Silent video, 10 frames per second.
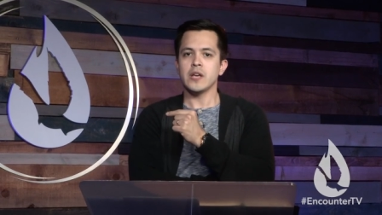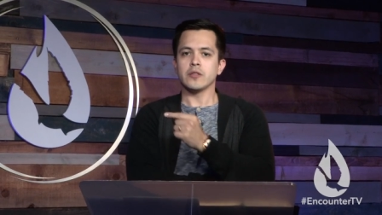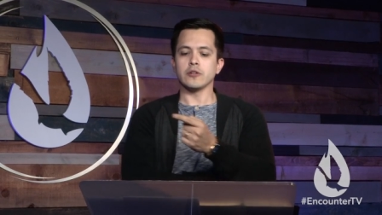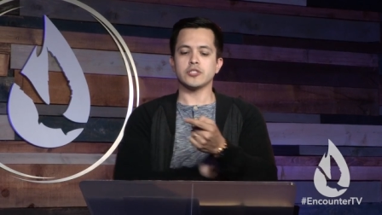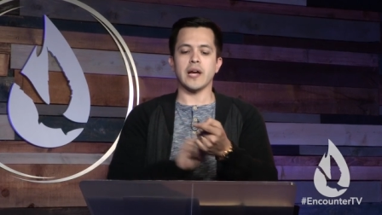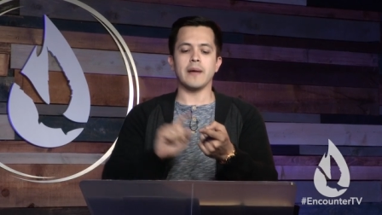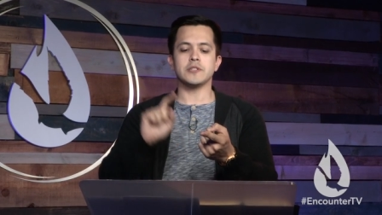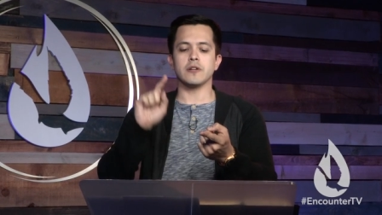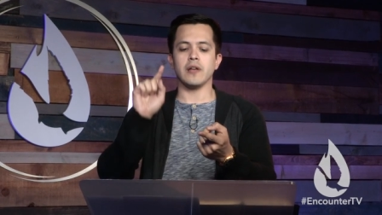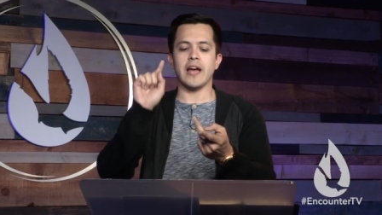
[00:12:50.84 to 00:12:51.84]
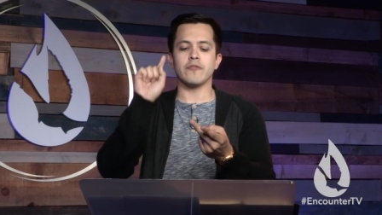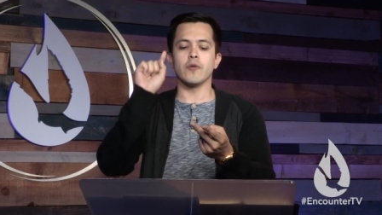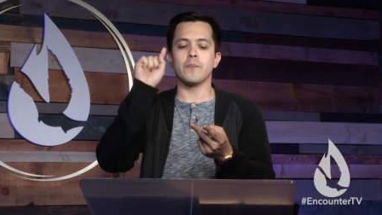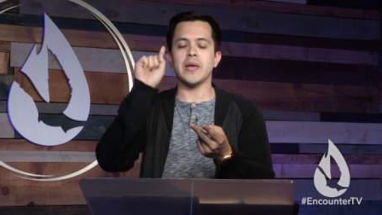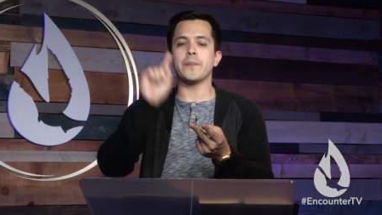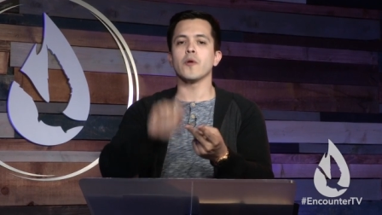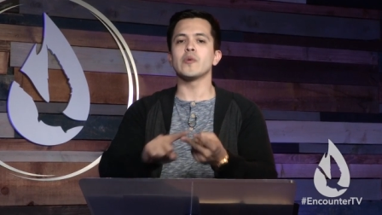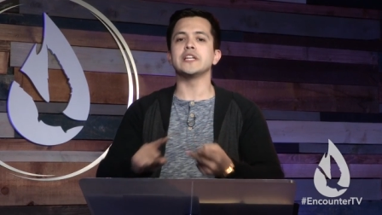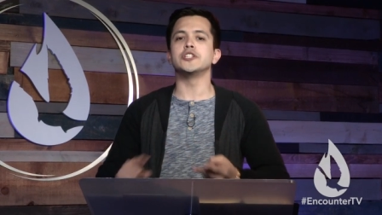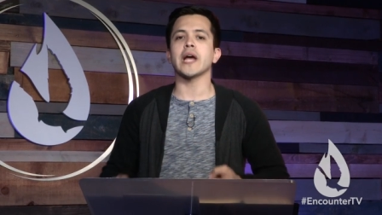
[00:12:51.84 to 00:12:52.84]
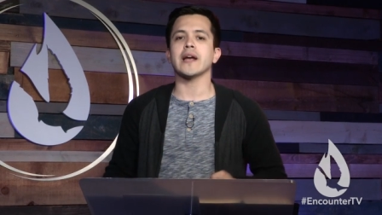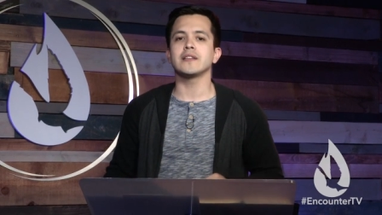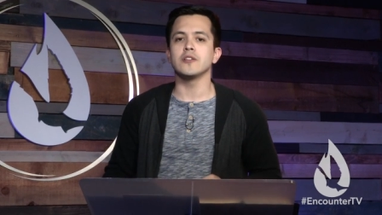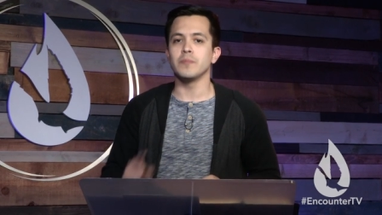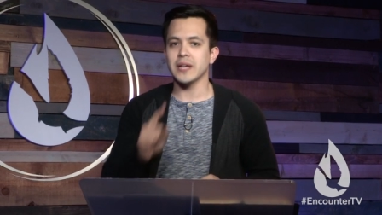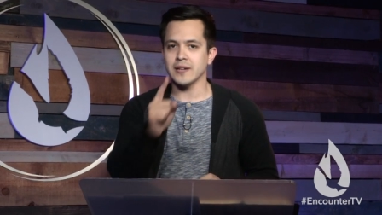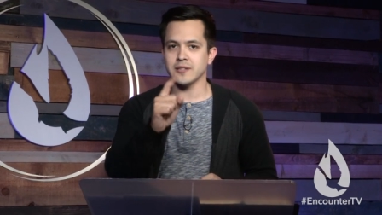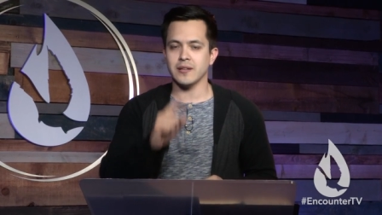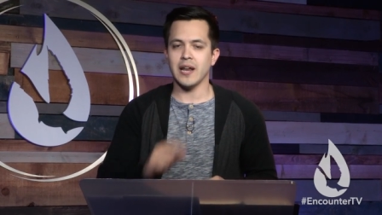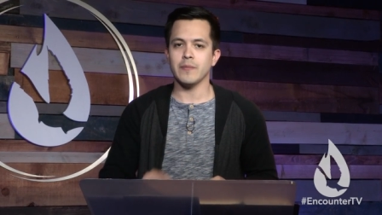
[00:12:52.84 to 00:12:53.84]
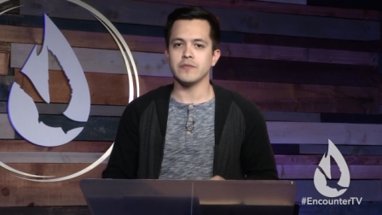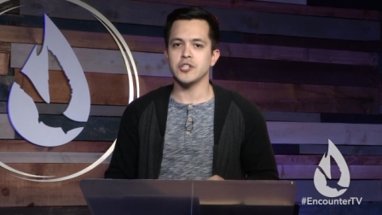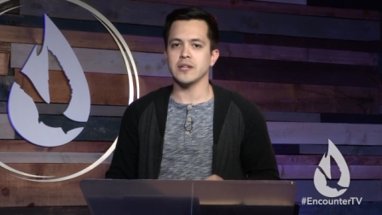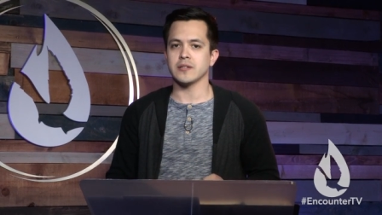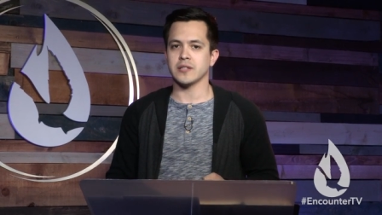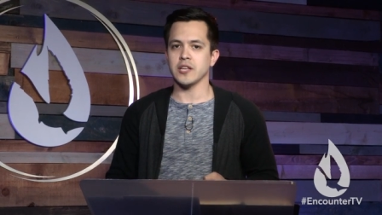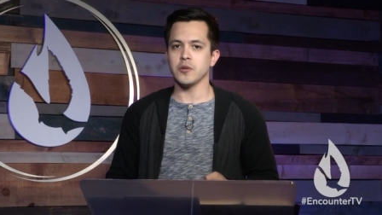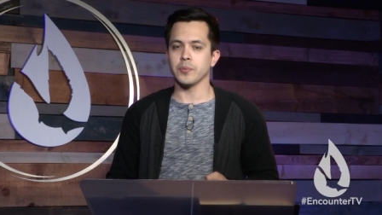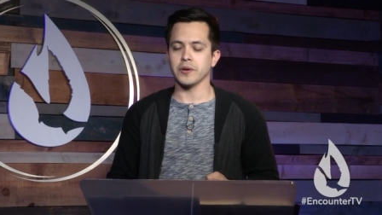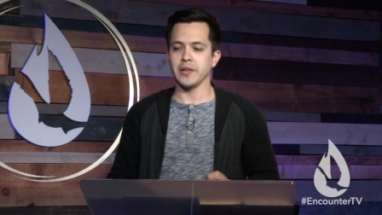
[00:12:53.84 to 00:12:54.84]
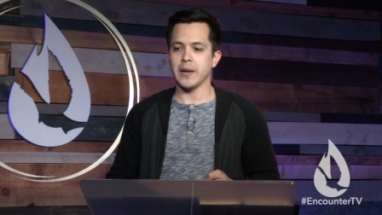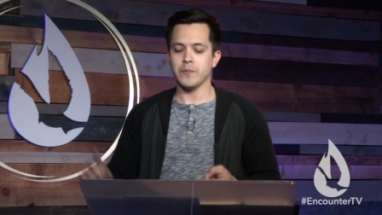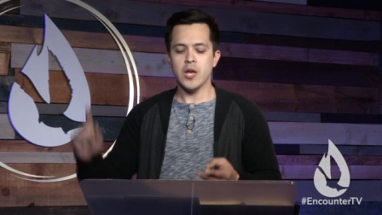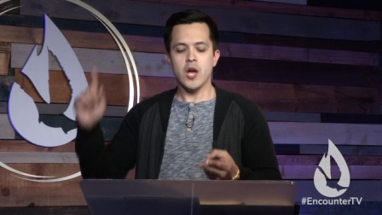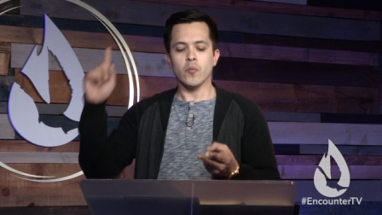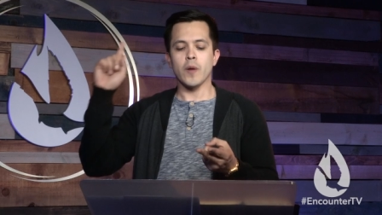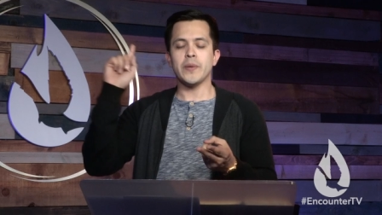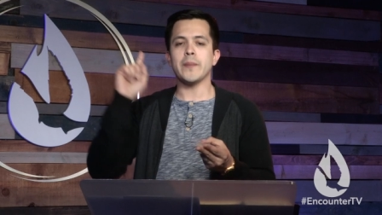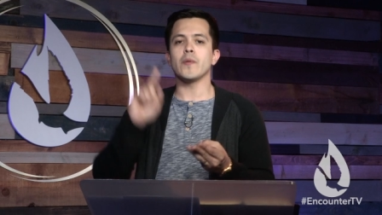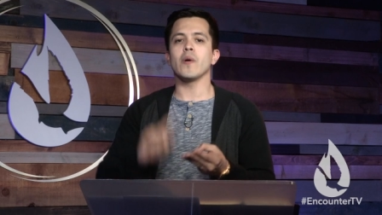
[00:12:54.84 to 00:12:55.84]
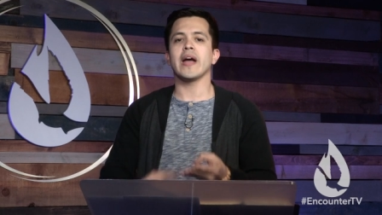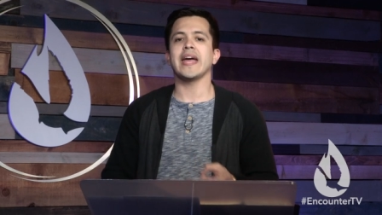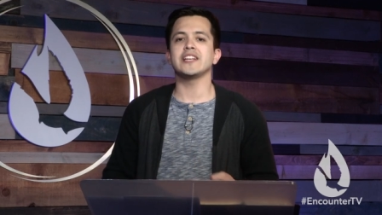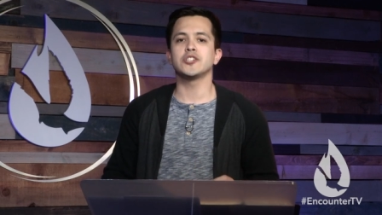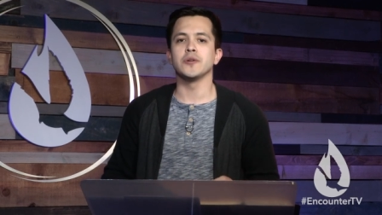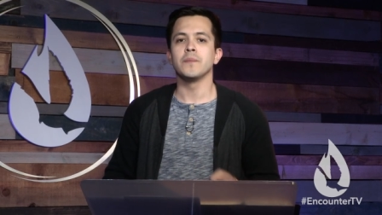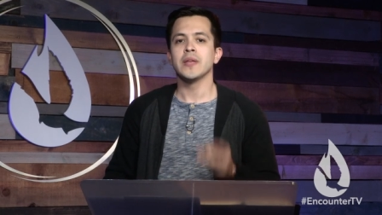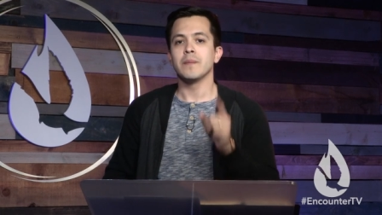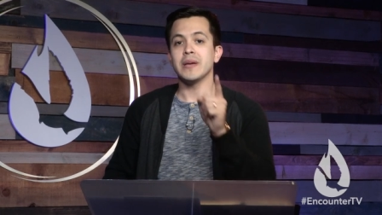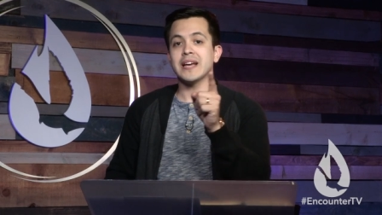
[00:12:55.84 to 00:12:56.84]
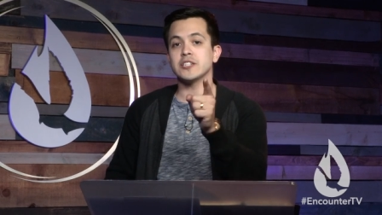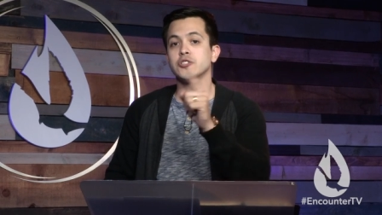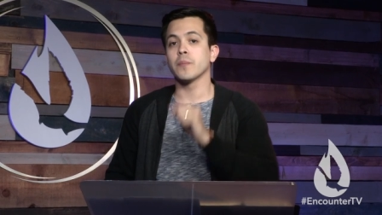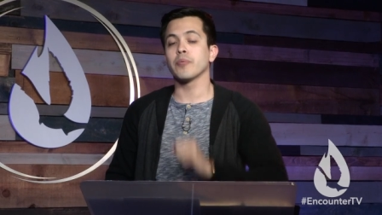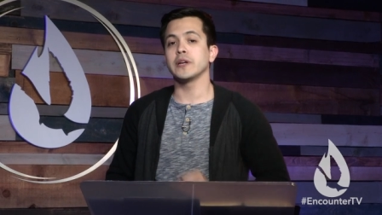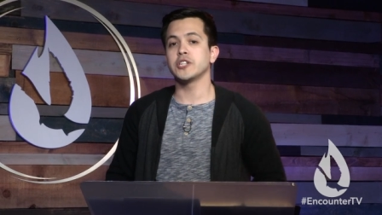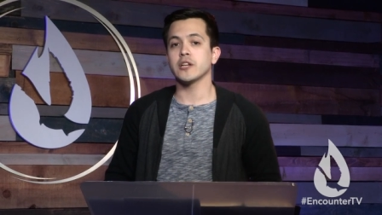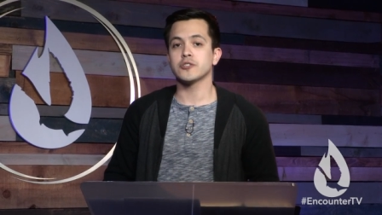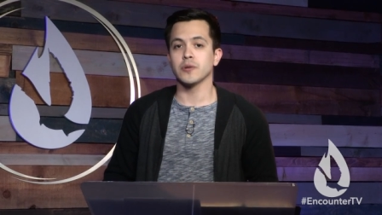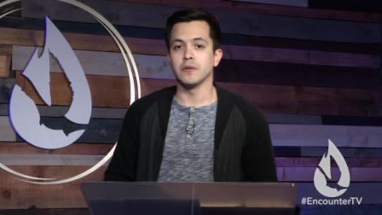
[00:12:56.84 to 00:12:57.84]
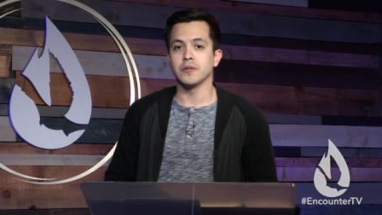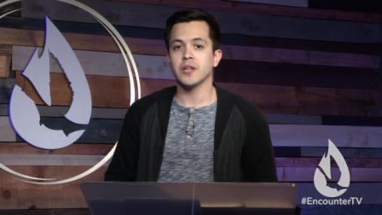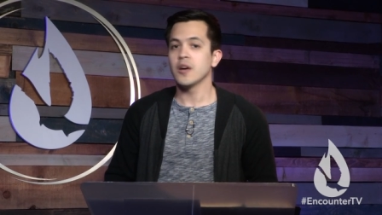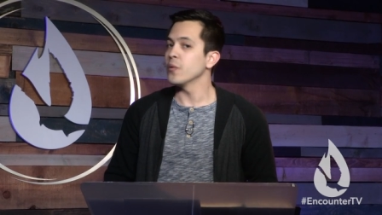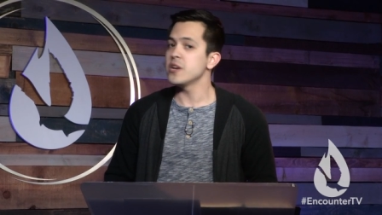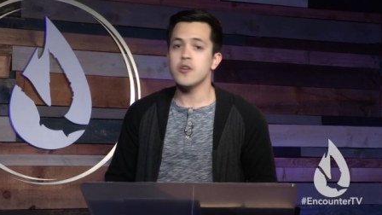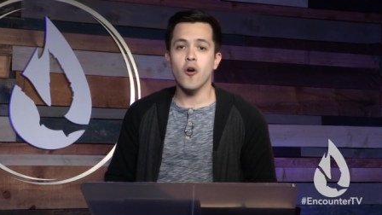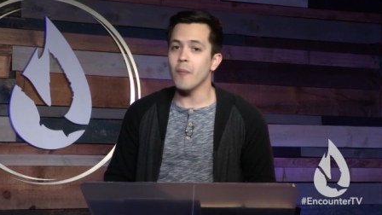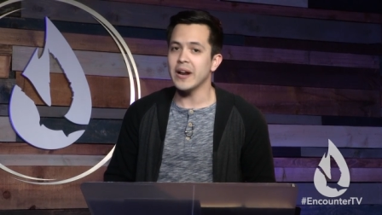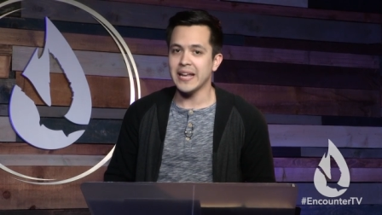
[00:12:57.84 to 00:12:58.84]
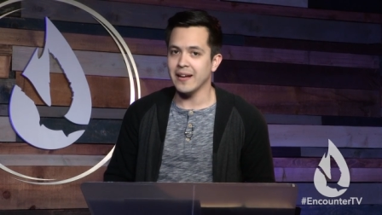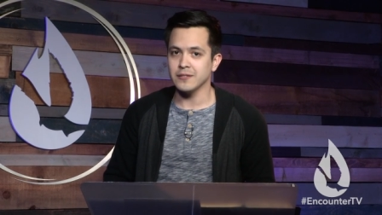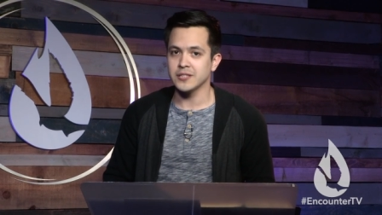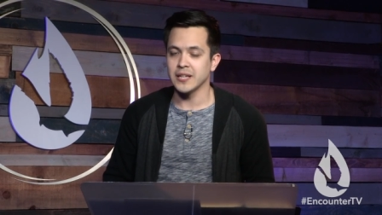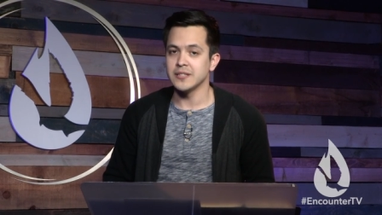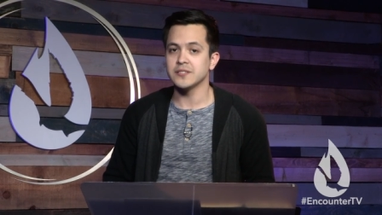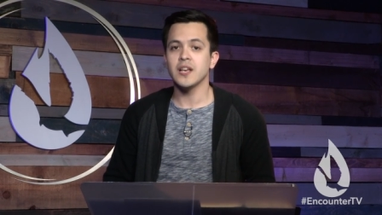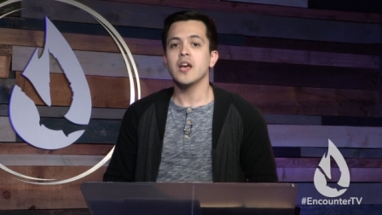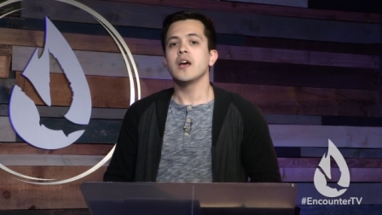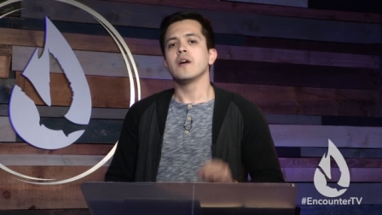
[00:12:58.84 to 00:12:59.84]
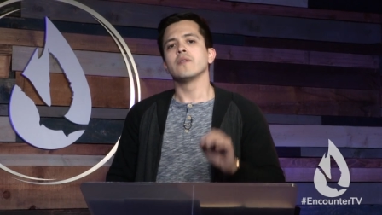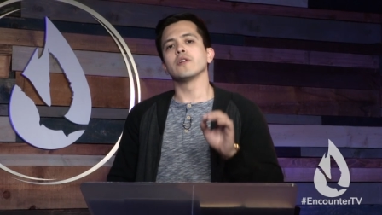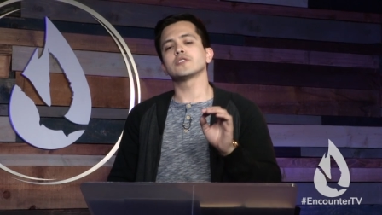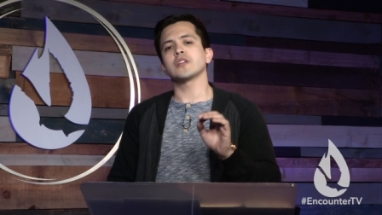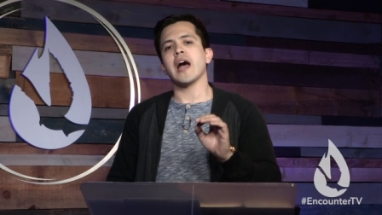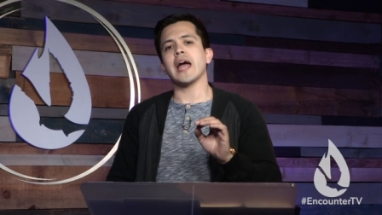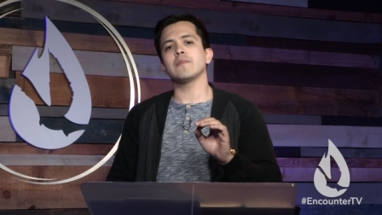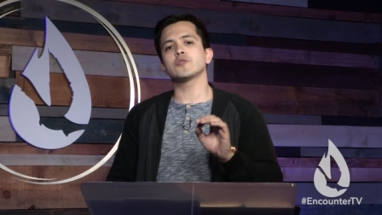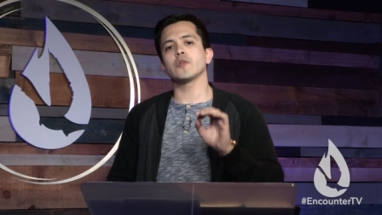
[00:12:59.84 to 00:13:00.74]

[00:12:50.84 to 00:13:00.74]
those times in your life where people reject you because of the name of Jesus that you proclaim, where people will hate you because you're preaching truth when nobody else is, those times where